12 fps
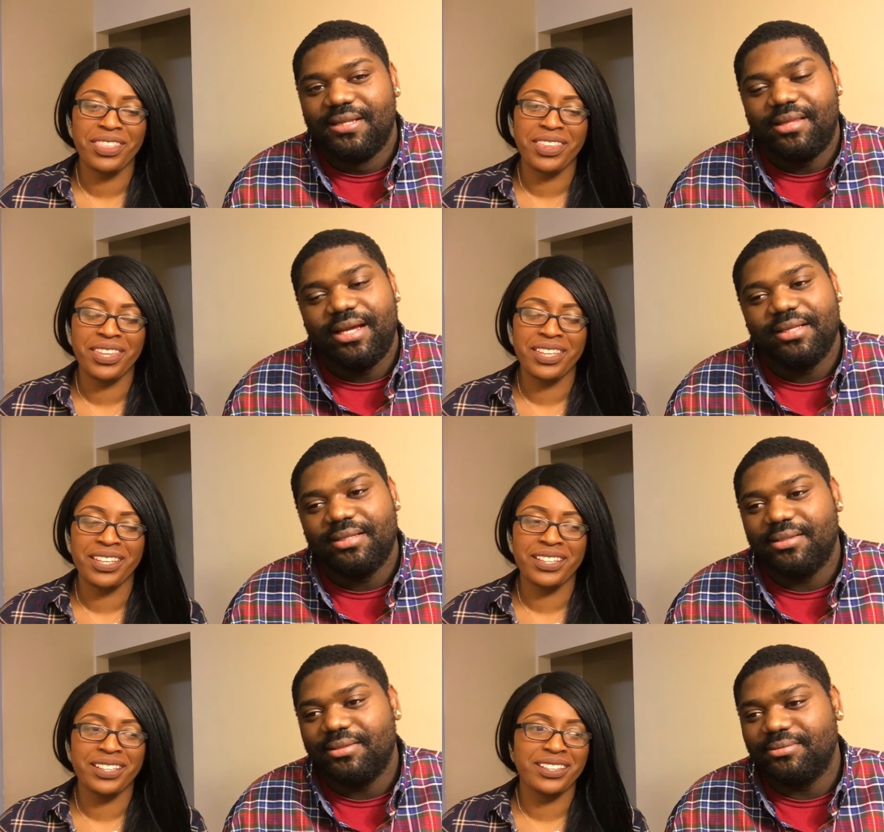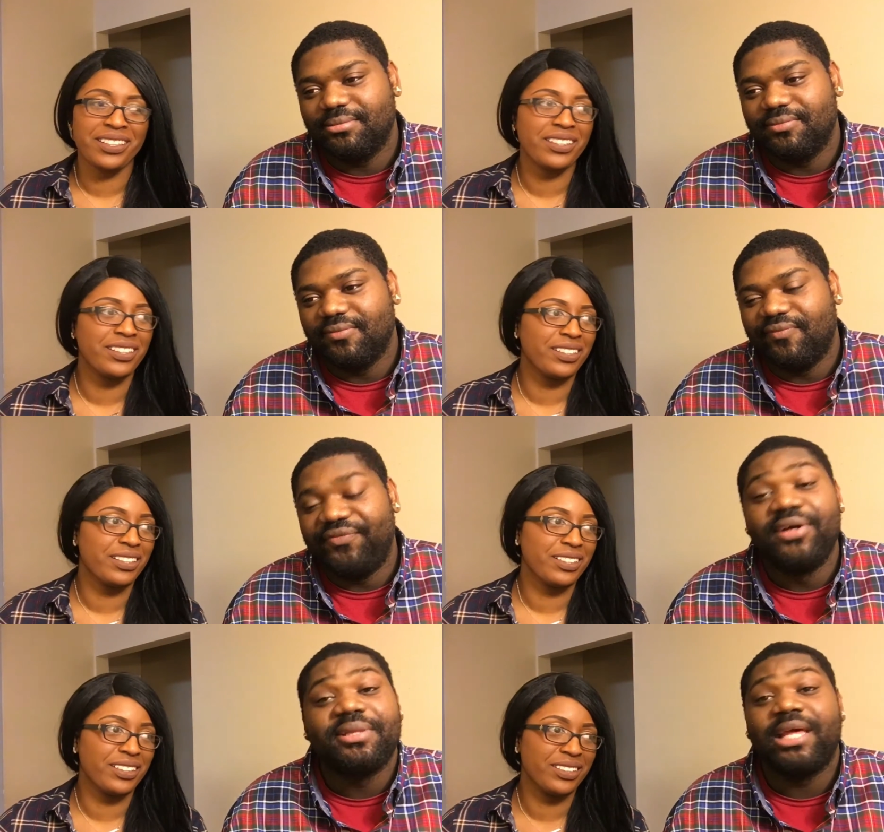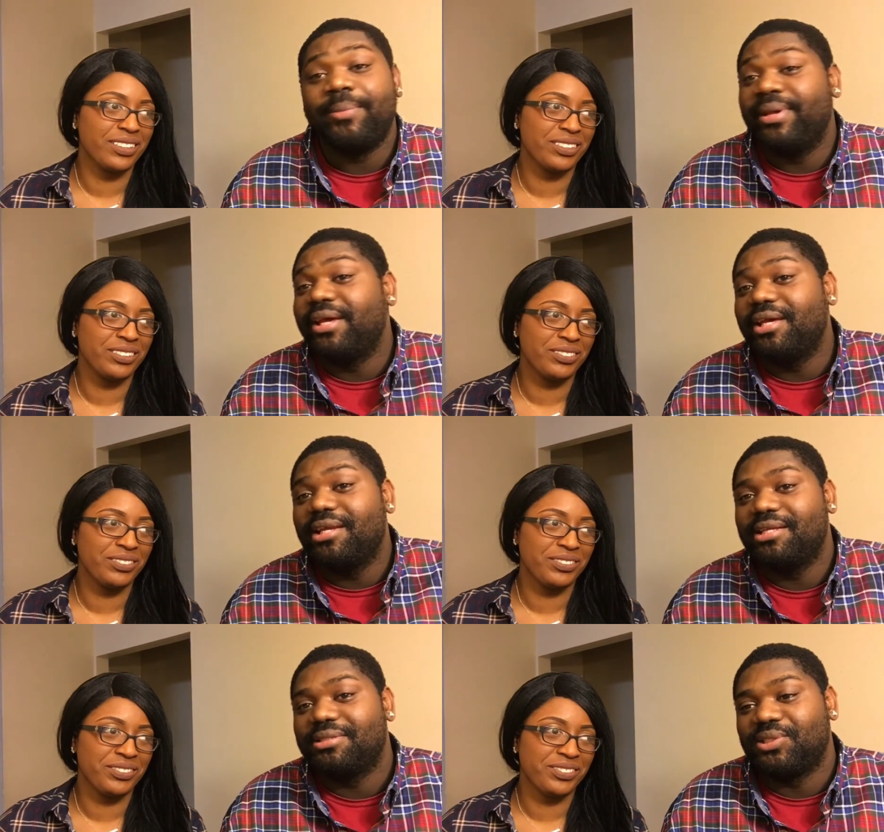Speaker 1: Like, fuck that
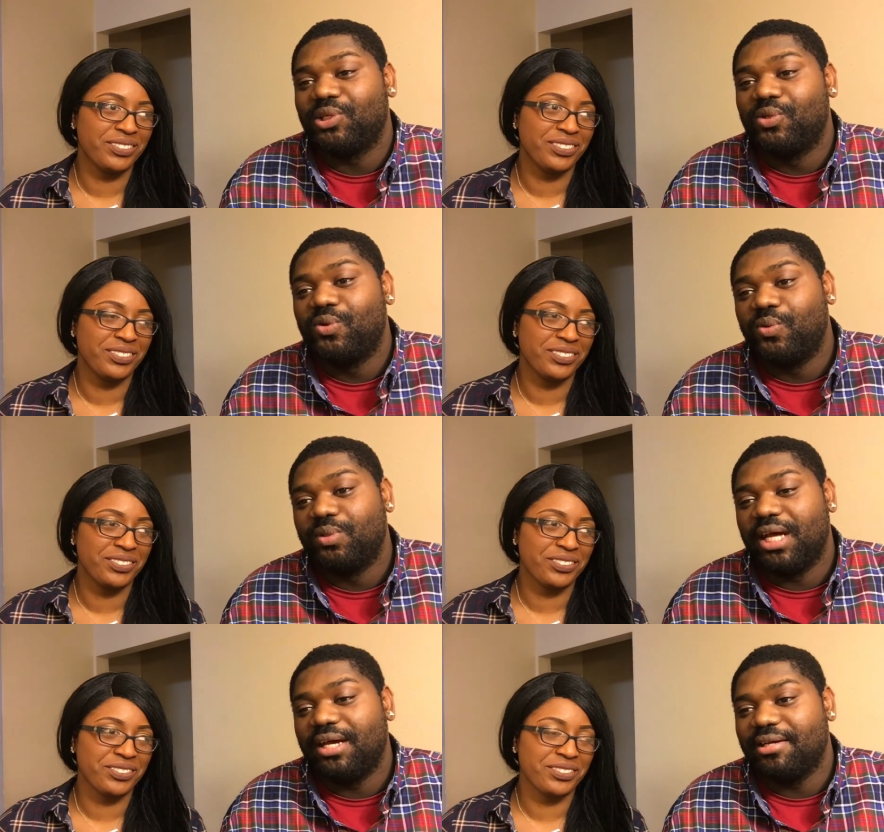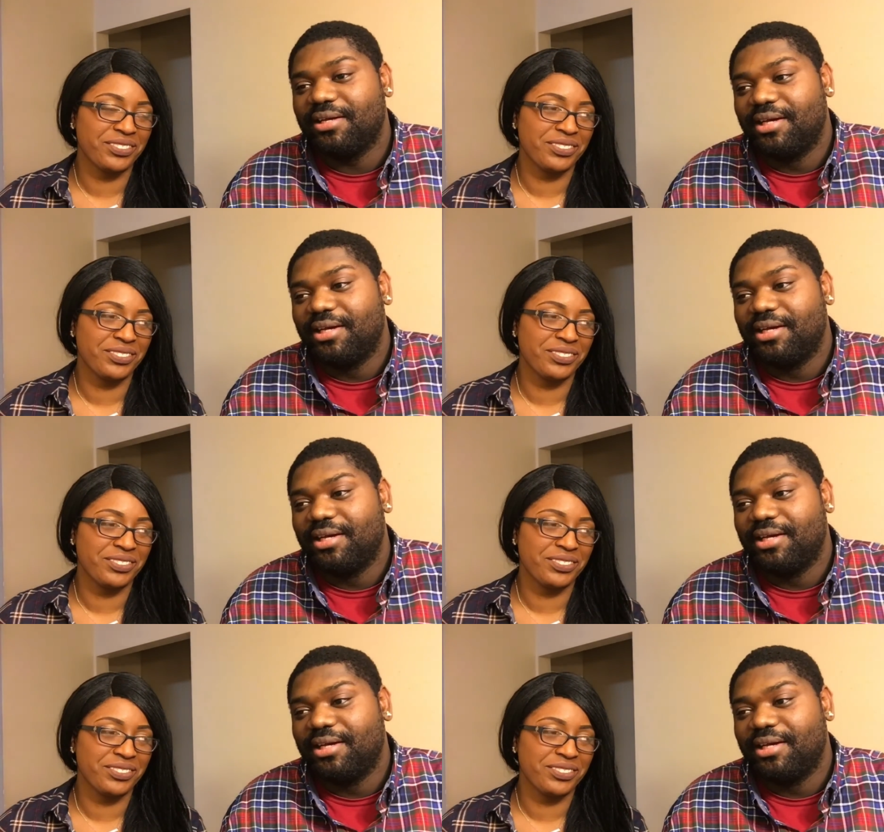bed. So when I